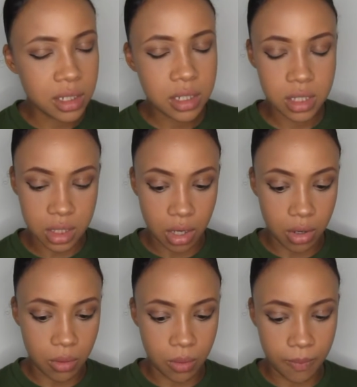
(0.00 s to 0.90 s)

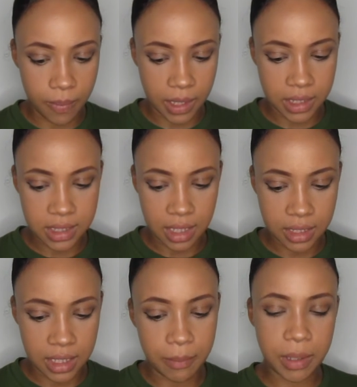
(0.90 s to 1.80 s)
so I
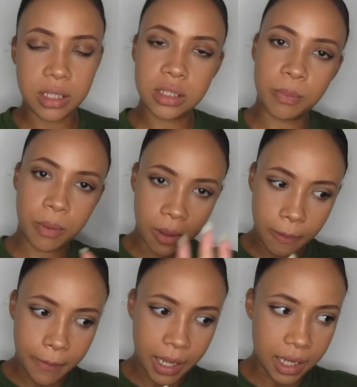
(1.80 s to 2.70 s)
decided let me just pull
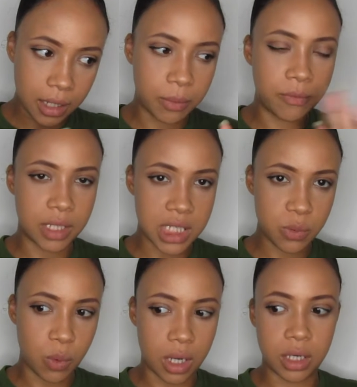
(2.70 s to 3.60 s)
back with this
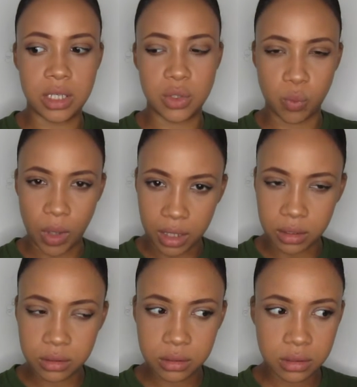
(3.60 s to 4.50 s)
one as
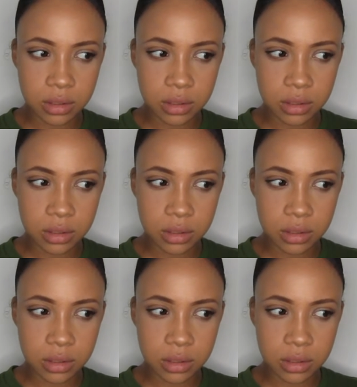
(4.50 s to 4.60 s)
well,